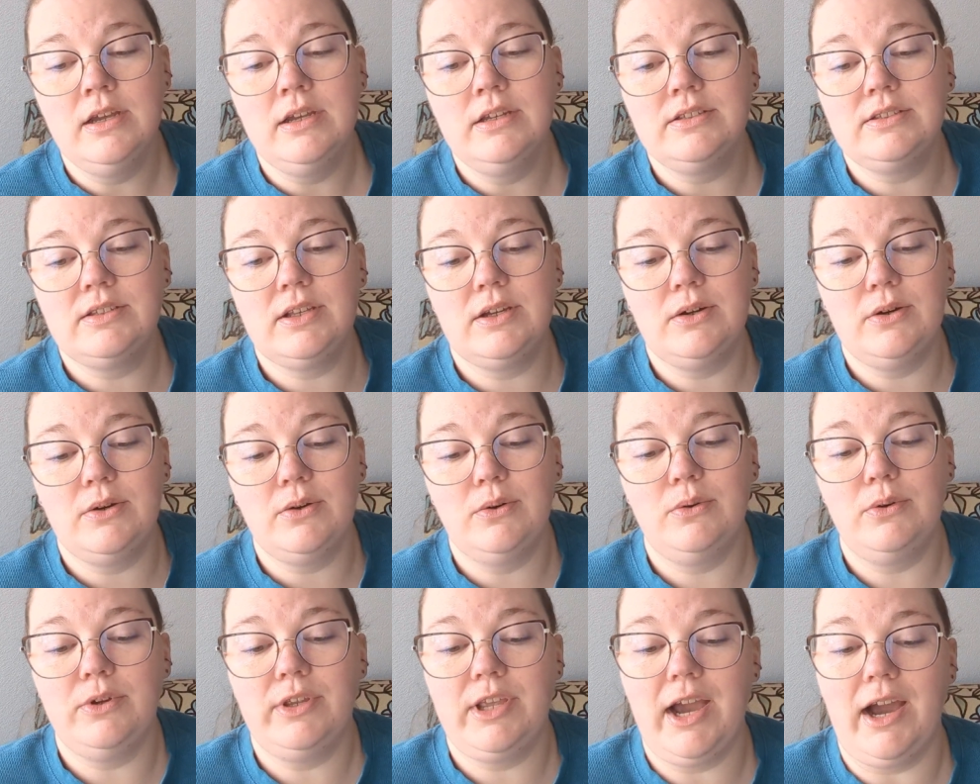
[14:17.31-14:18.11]

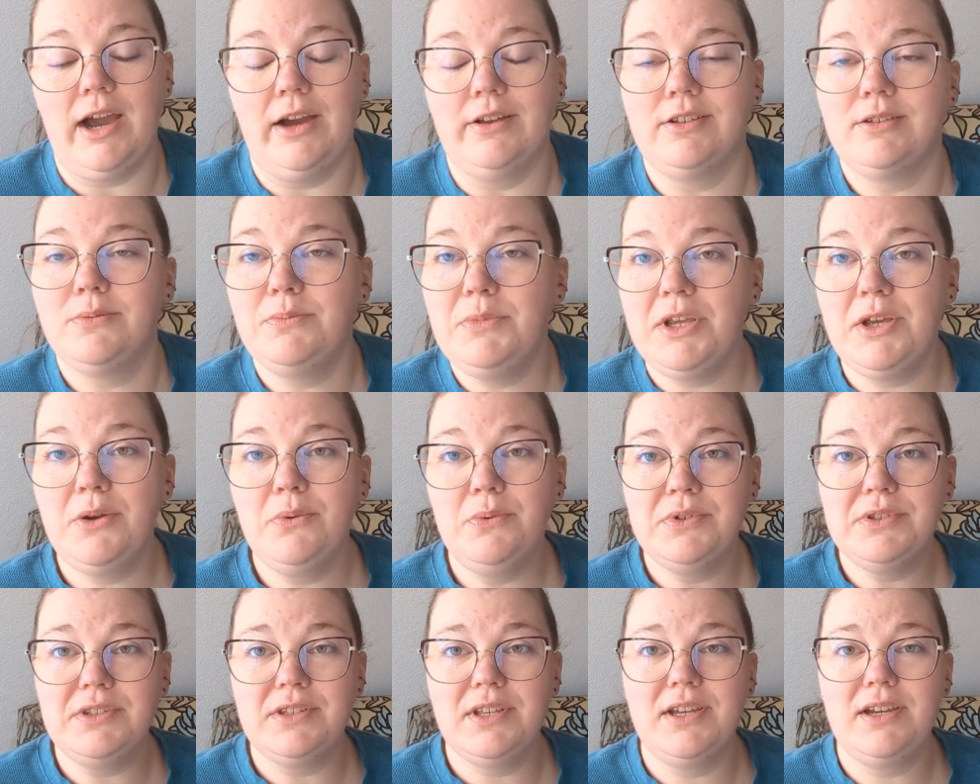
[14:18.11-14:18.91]
So yeah, to me it
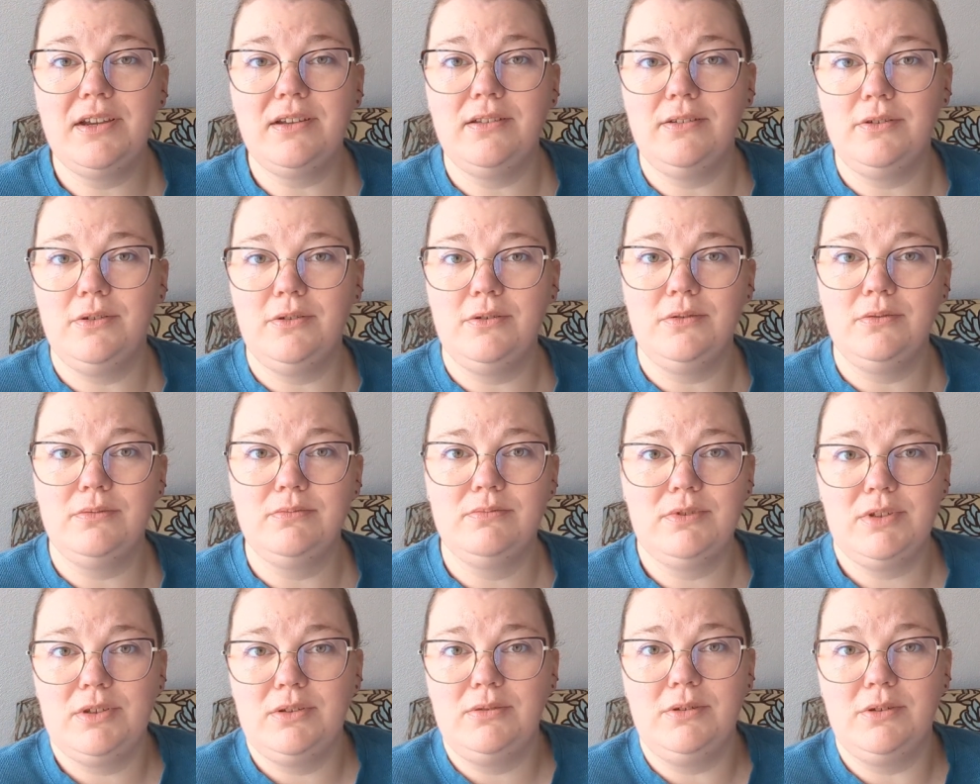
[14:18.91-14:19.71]
was like a little
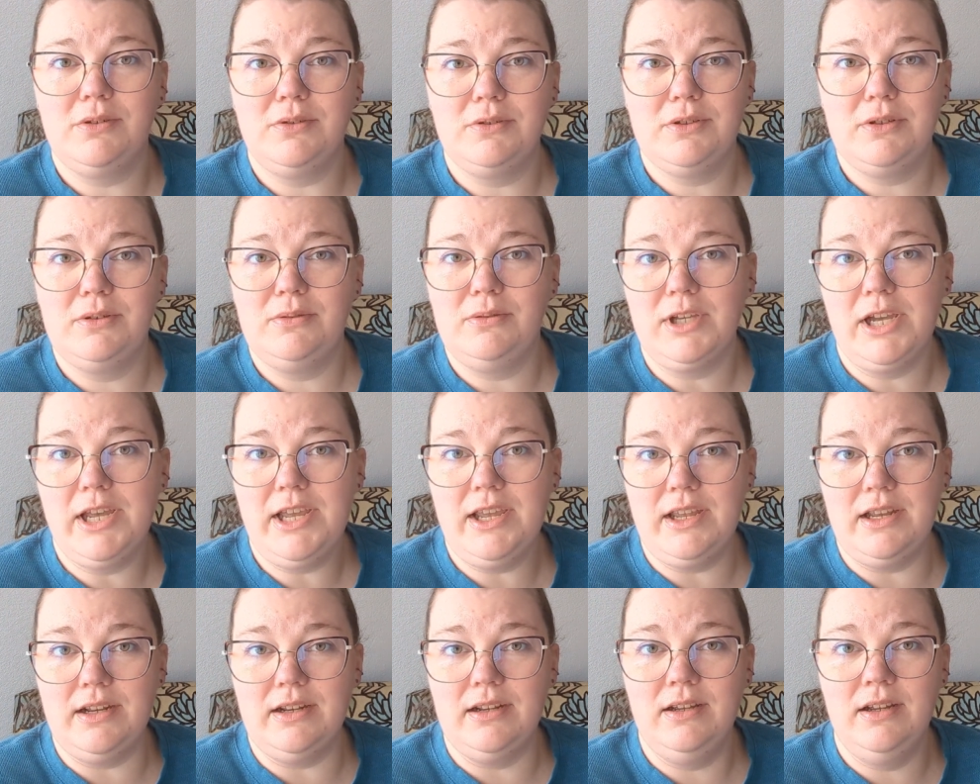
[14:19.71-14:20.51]
too
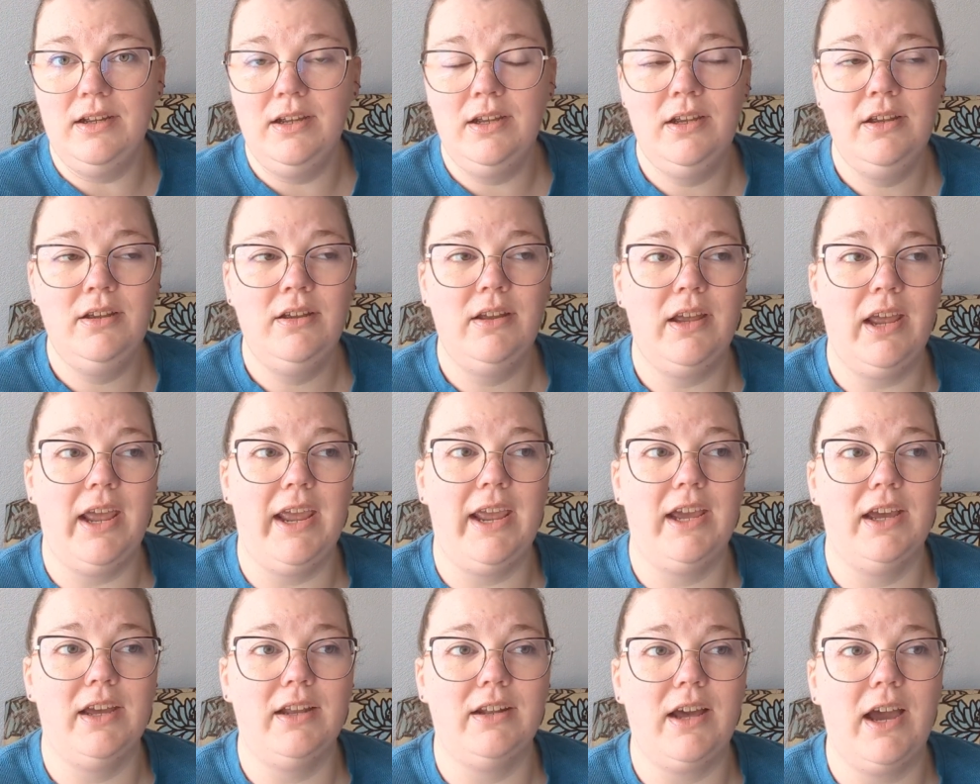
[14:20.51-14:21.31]
late.
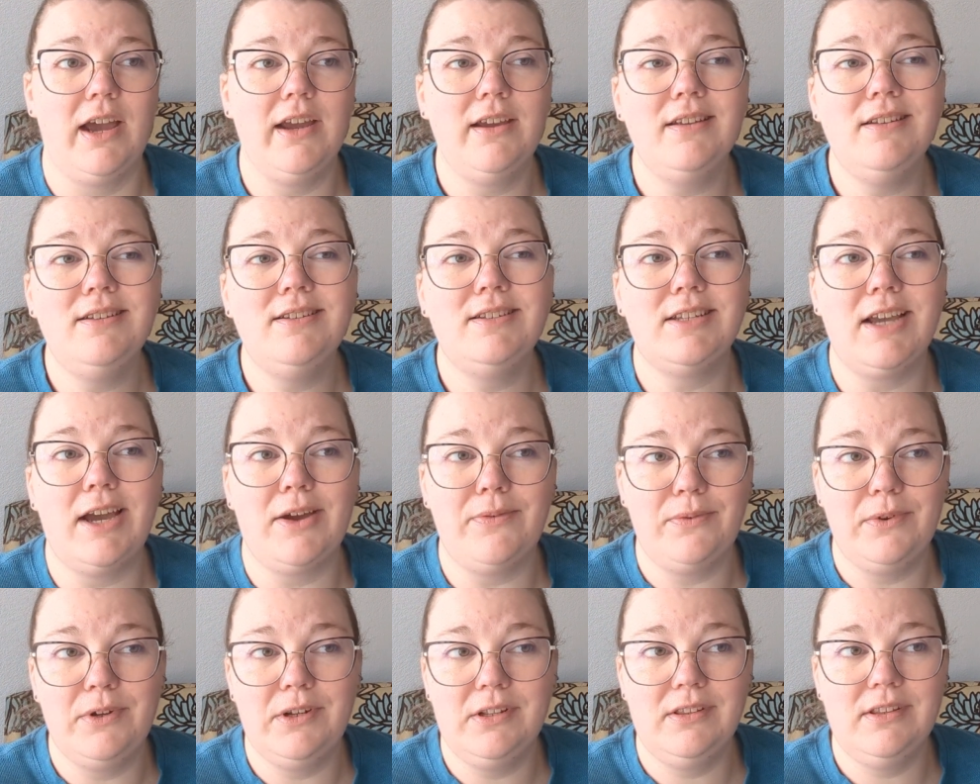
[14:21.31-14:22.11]
And I could
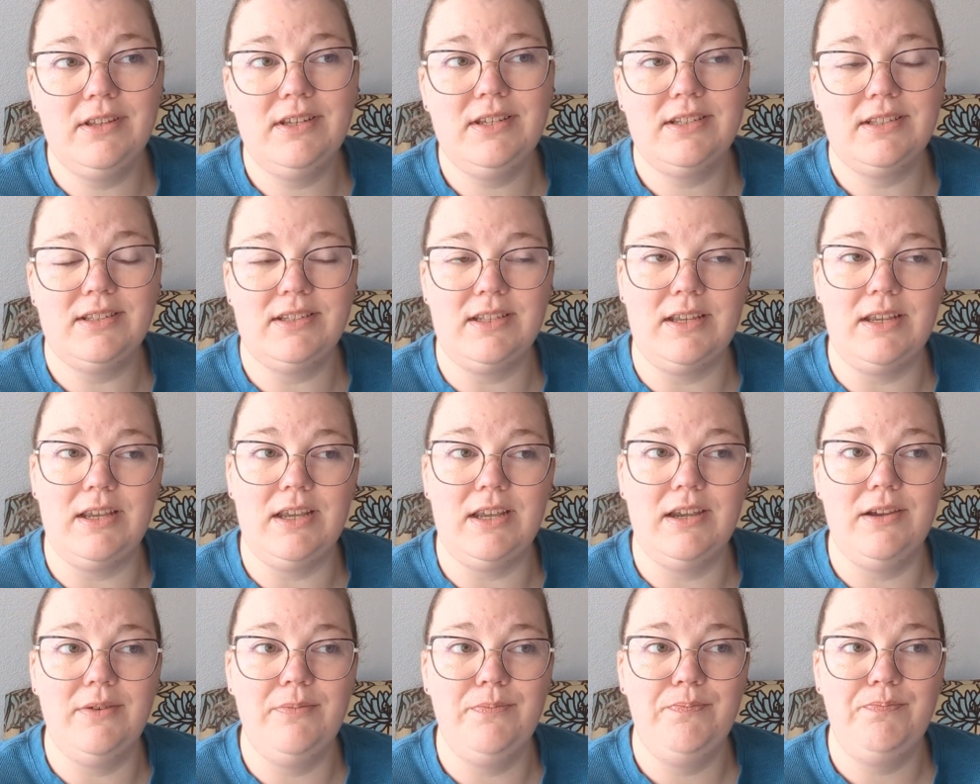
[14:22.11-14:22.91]
definitely
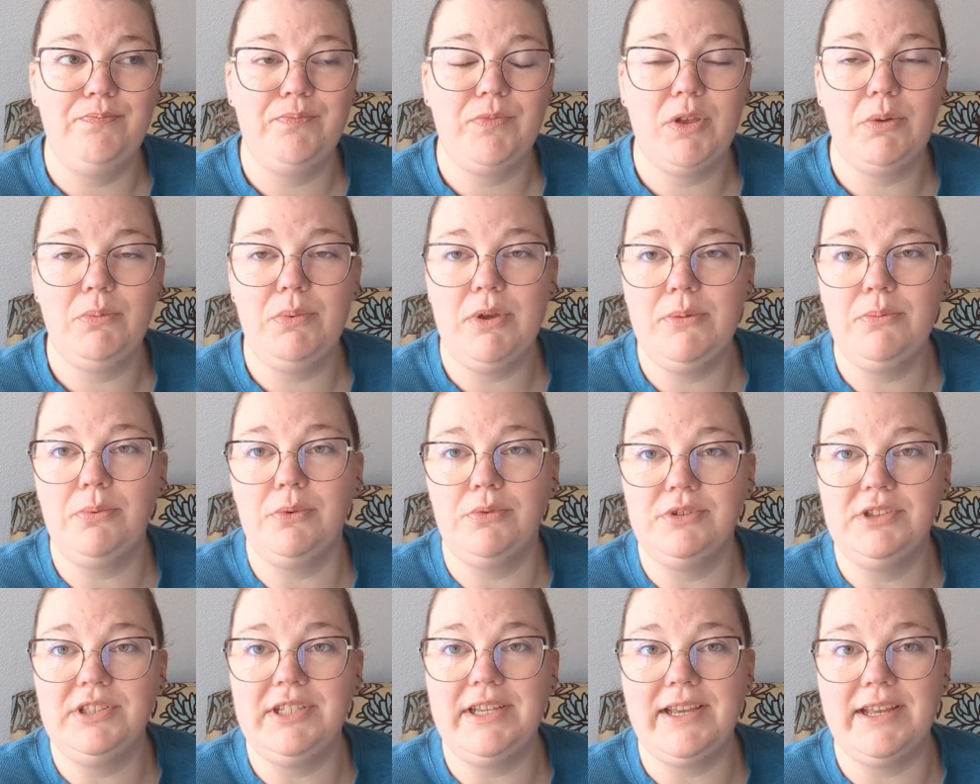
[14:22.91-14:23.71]
see
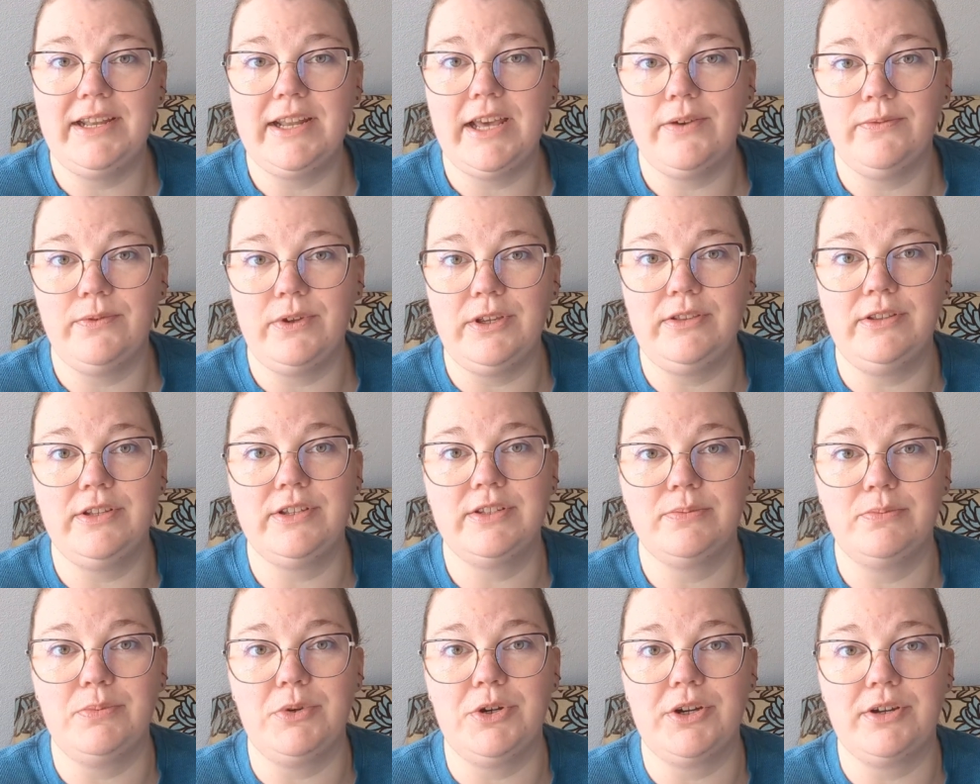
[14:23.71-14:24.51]
people DNFing
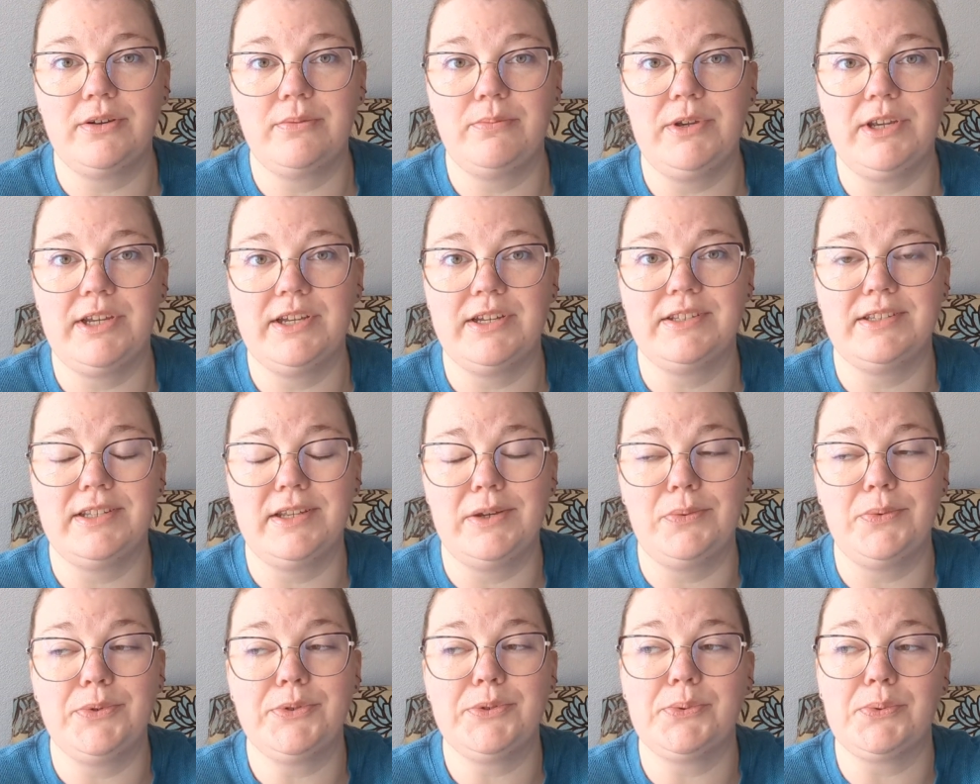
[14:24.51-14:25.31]
this book because
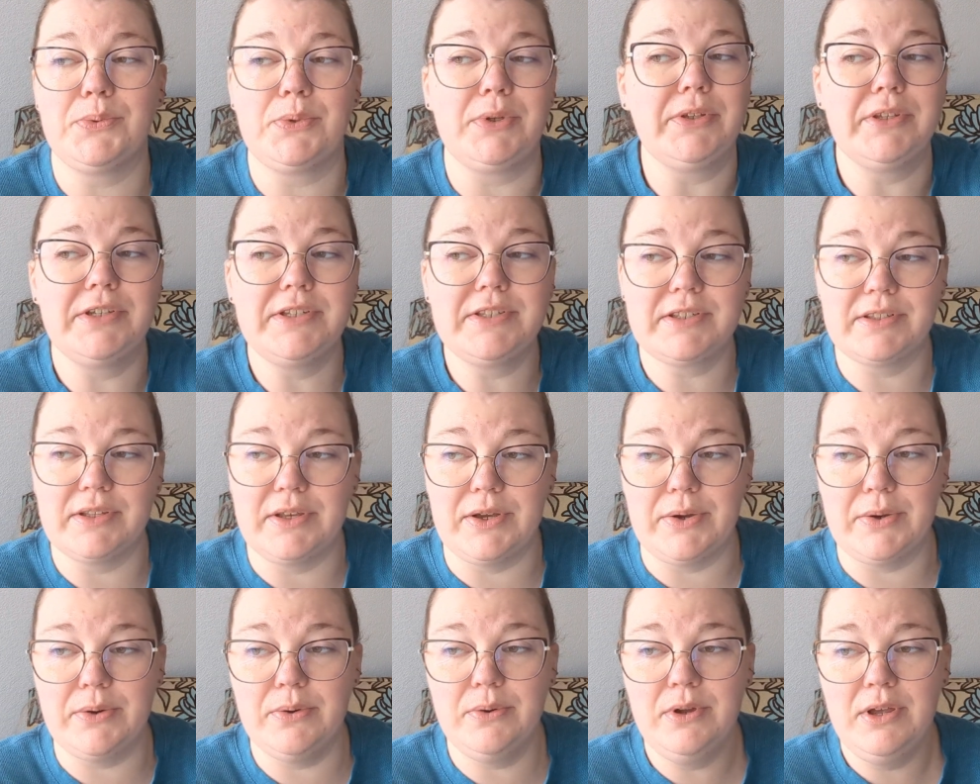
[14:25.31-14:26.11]
it was really
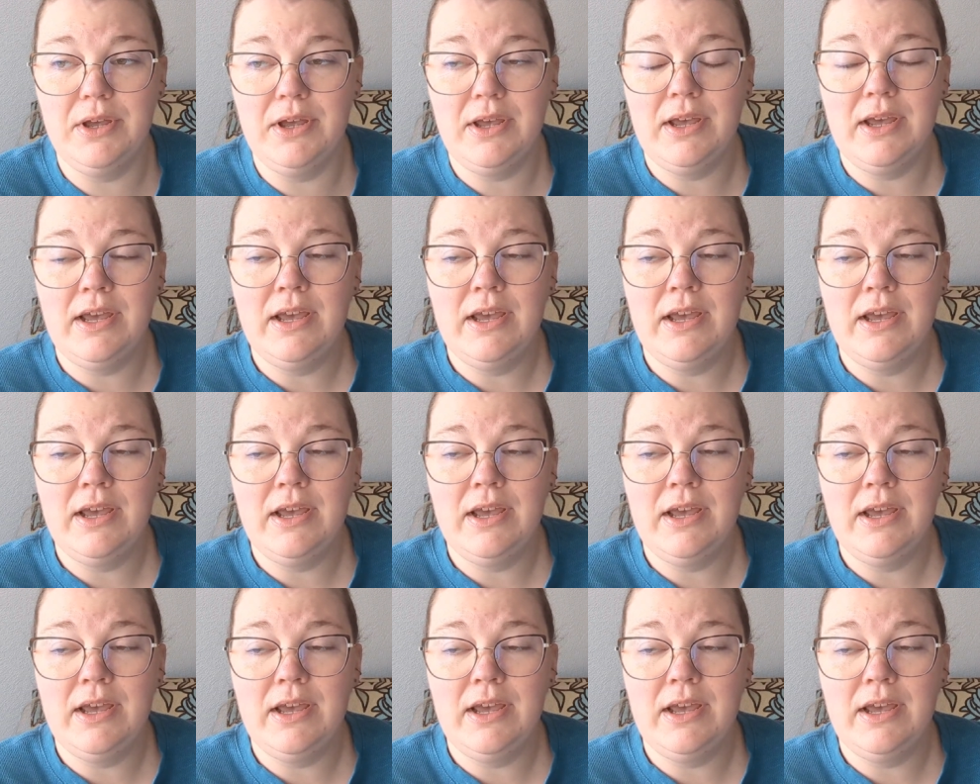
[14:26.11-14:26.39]
slow.